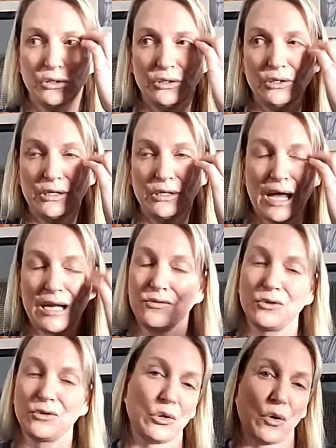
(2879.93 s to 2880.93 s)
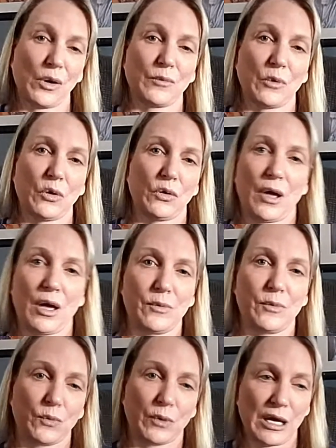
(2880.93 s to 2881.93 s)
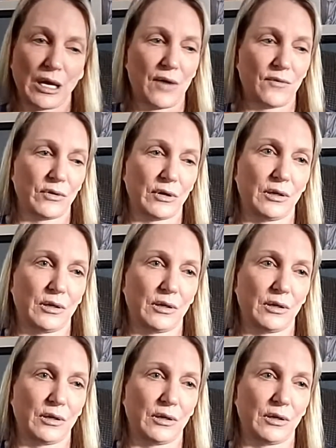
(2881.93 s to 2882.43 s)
not even normal. I mean, we haven't.